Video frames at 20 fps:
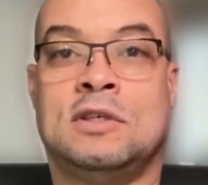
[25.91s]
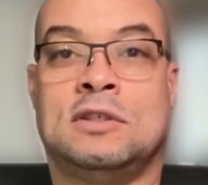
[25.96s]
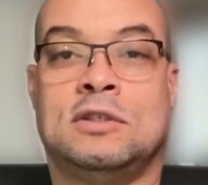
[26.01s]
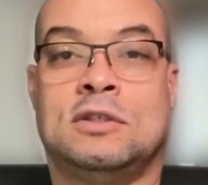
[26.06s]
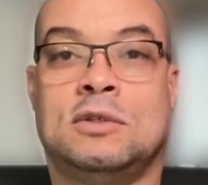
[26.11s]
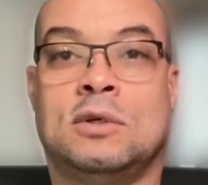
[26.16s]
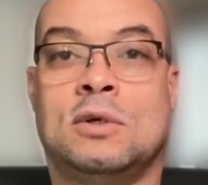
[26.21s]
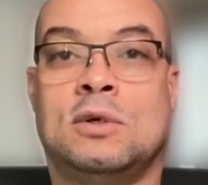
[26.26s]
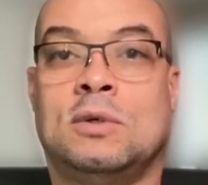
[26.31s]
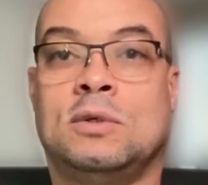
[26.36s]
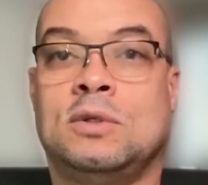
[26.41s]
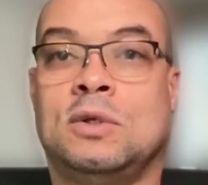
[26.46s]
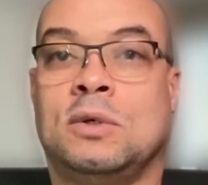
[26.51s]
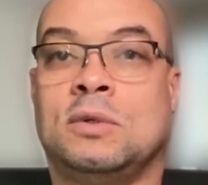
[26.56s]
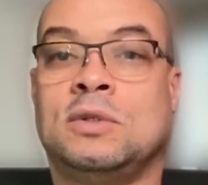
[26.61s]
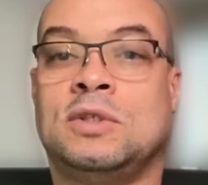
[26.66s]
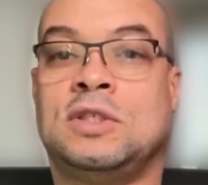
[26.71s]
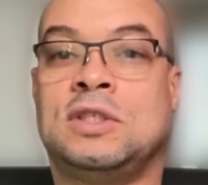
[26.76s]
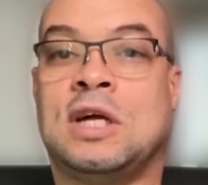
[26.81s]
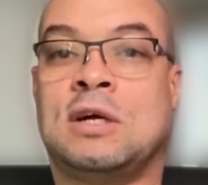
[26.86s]
So
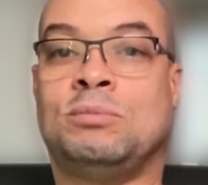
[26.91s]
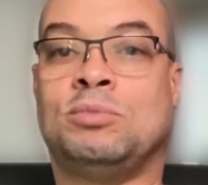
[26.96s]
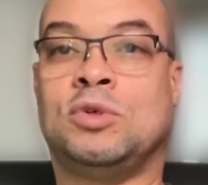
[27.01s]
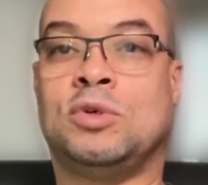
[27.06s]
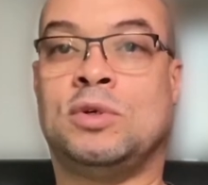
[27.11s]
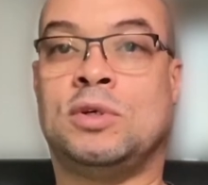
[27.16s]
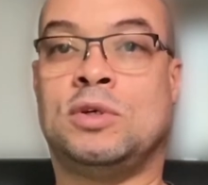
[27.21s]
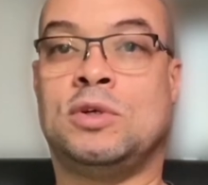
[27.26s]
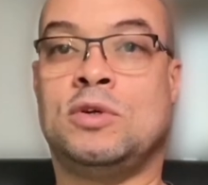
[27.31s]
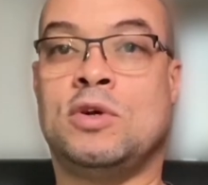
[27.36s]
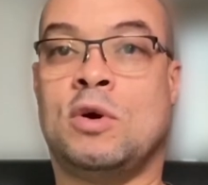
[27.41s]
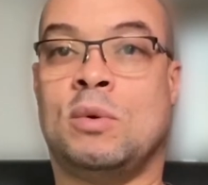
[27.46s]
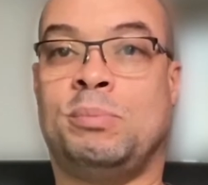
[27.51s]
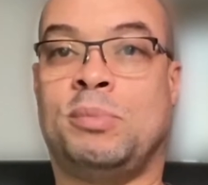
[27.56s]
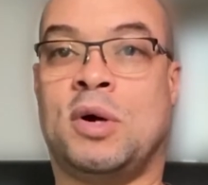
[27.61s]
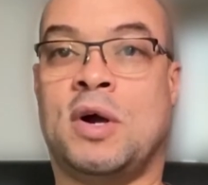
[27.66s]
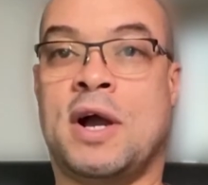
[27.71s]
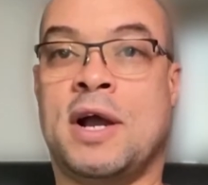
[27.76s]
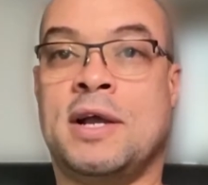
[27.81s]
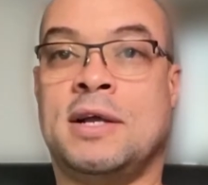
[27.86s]
don't stop doing your
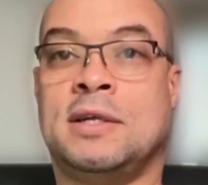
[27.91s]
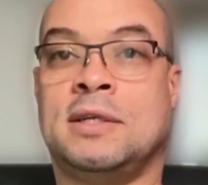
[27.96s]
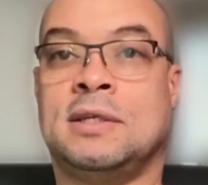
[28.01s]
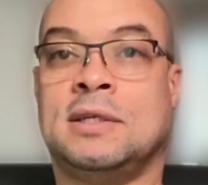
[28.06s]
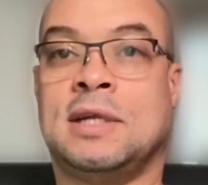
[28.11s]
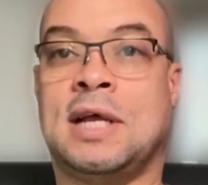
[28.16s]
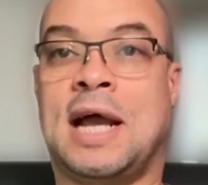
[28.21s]
part,